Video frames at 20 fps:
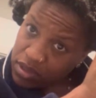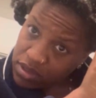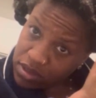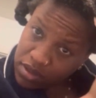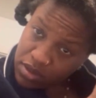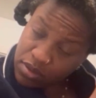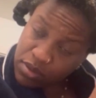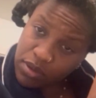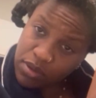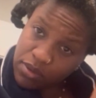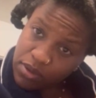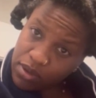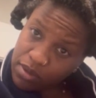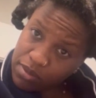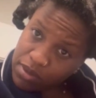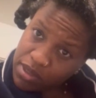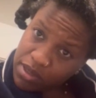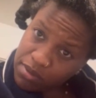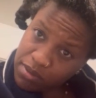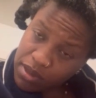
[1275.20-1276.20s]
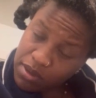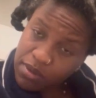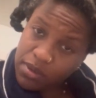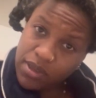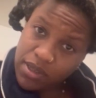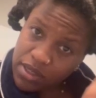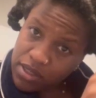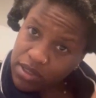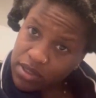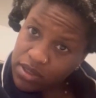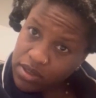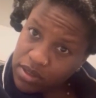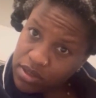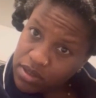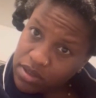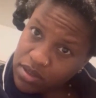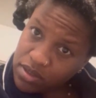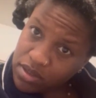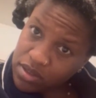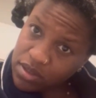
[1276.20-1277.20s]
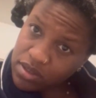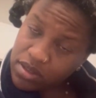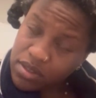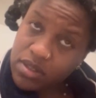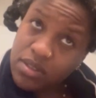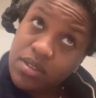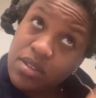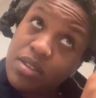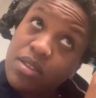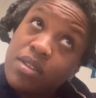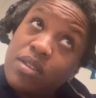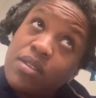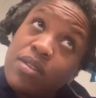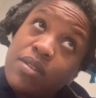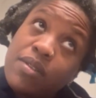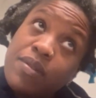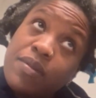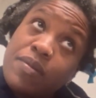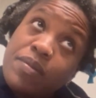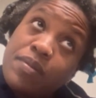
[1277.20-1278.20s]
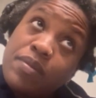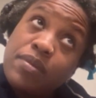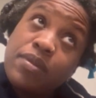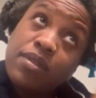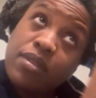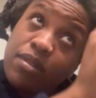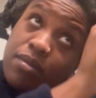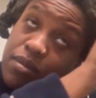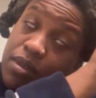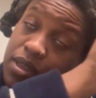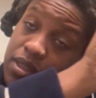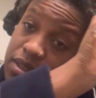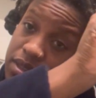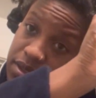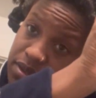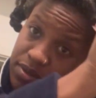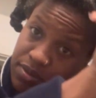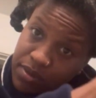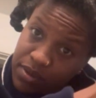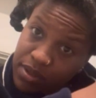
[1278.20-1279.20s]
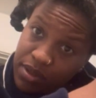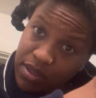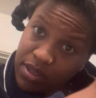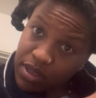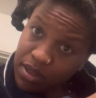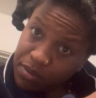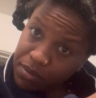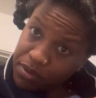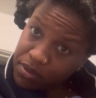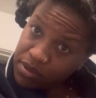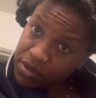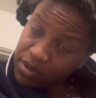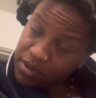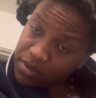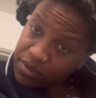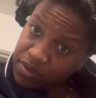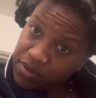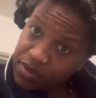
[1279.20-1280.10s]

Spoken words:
So I'm like, maybe I should have just made this one a couple of